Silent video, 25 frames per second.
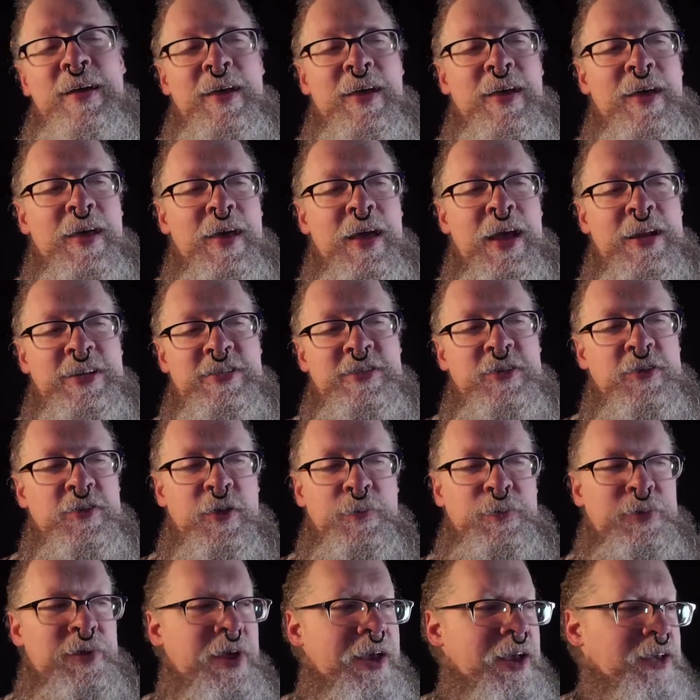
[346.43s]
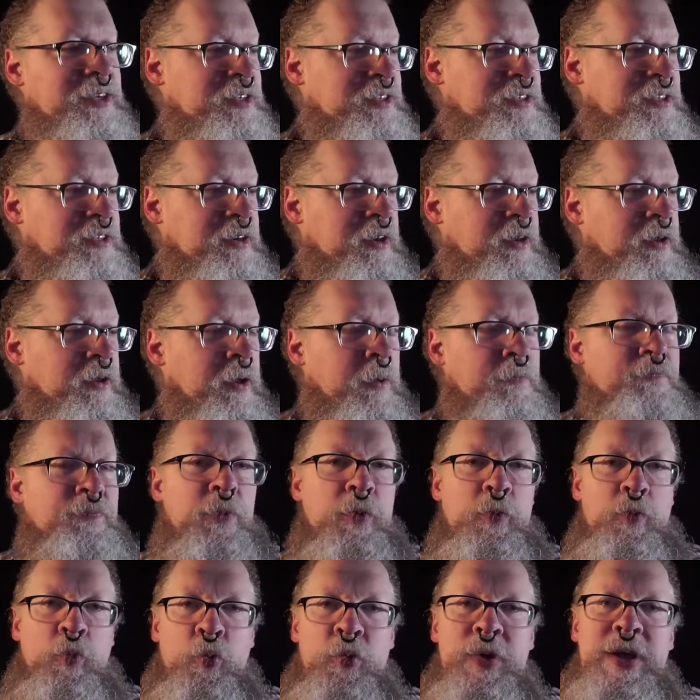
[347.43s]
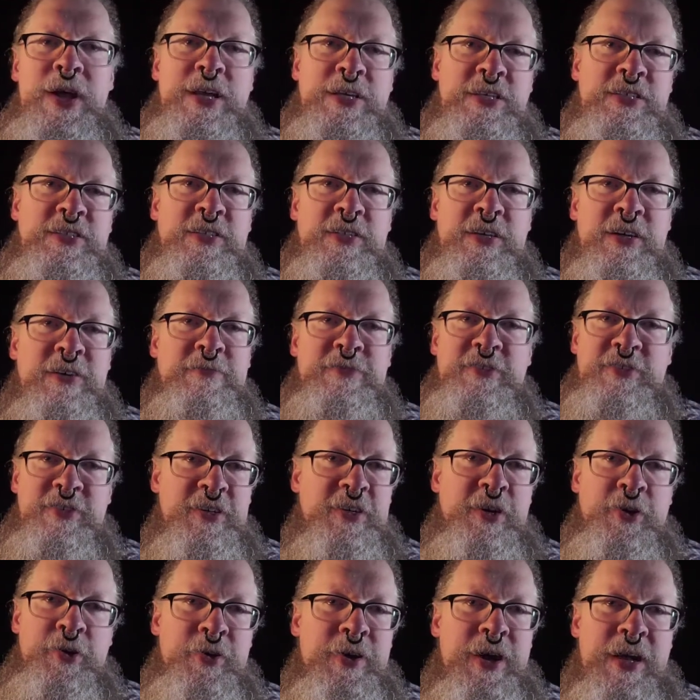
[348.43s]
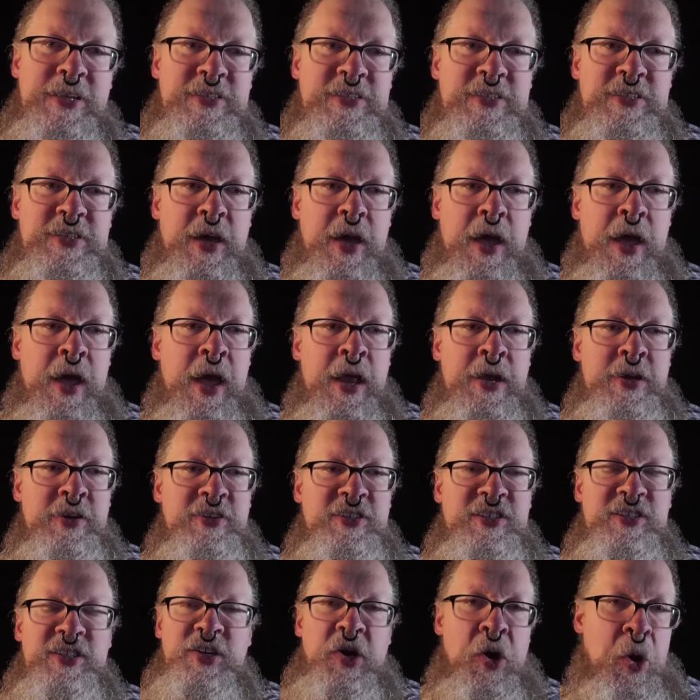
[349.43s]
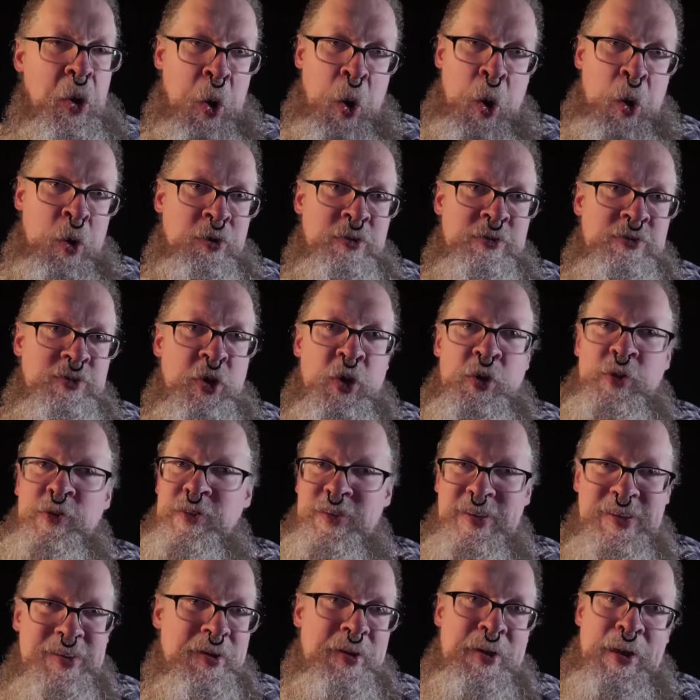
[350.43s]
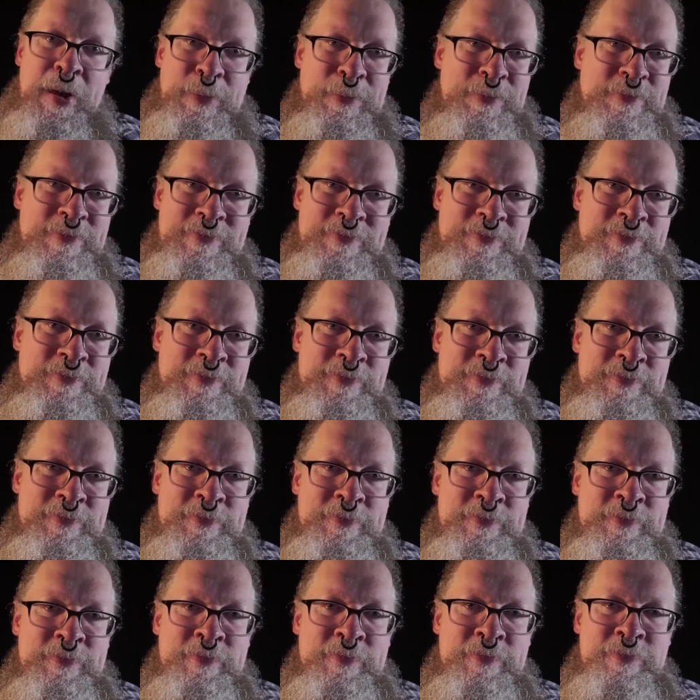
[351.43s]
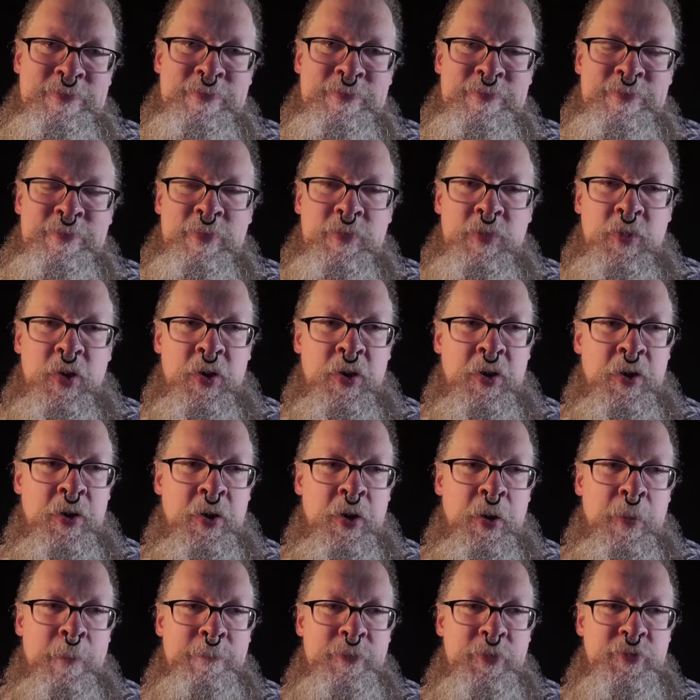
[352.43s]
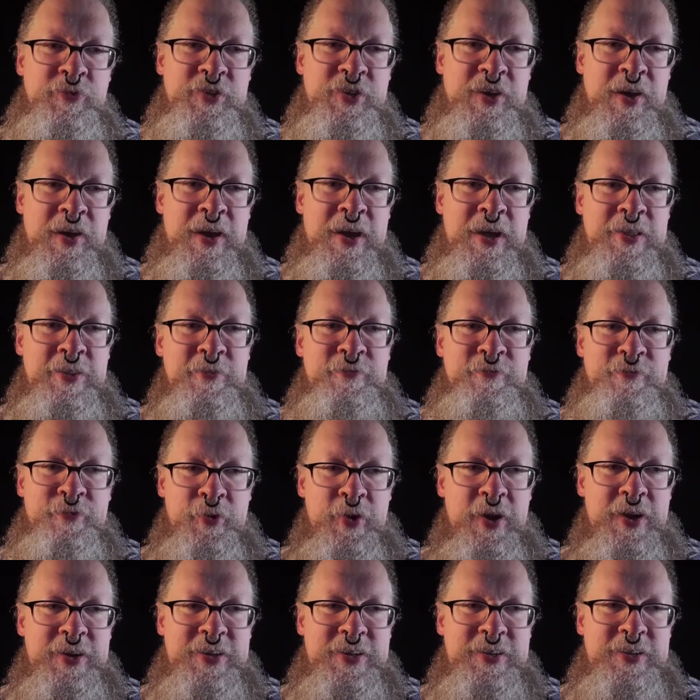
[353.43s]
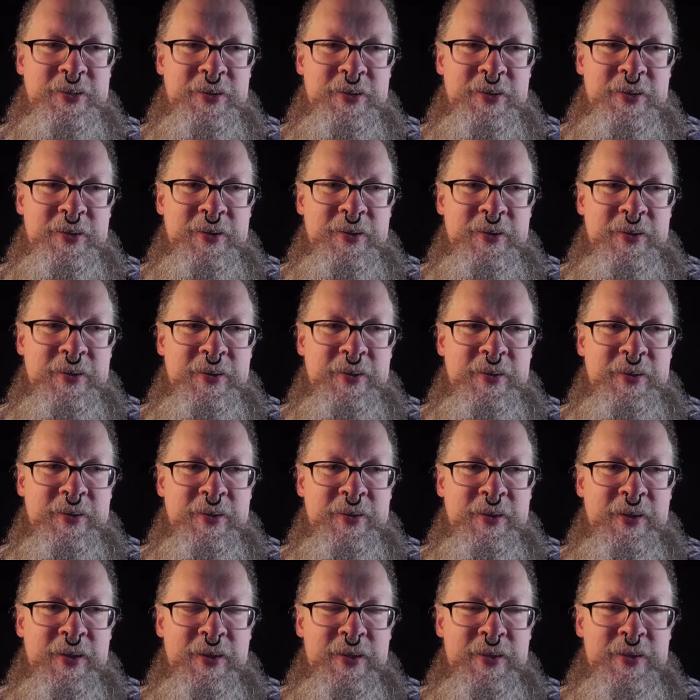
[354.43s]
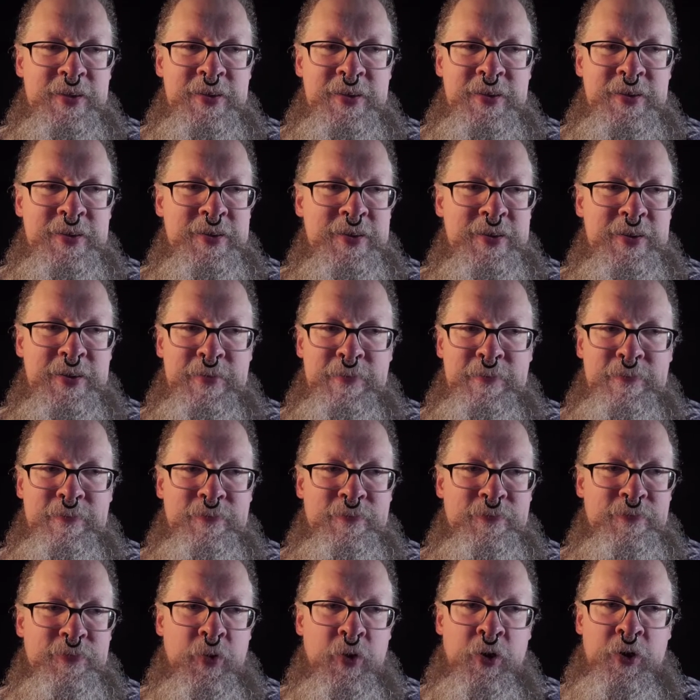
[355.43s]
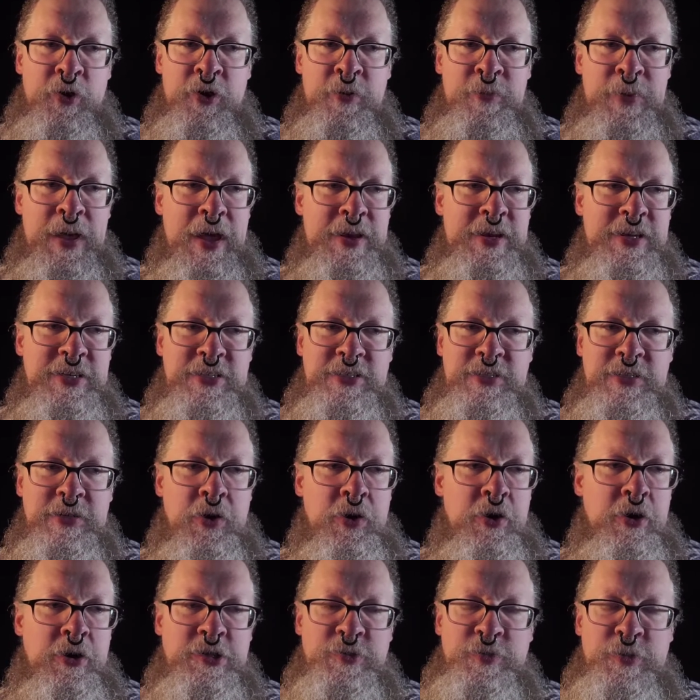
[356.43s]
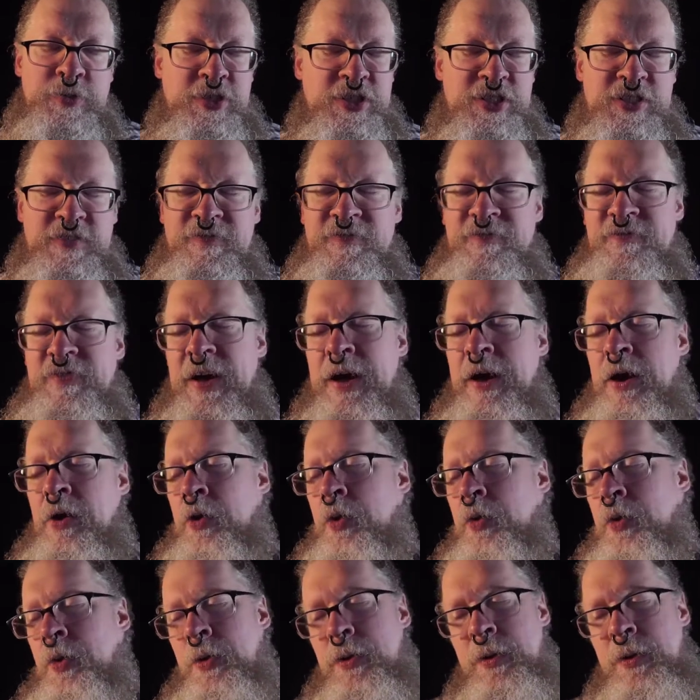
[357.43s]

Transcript: And so the place reeks of cigarettes and cigars all the time. Um, there's a guy in the front. He oh man, his cigars were just foul.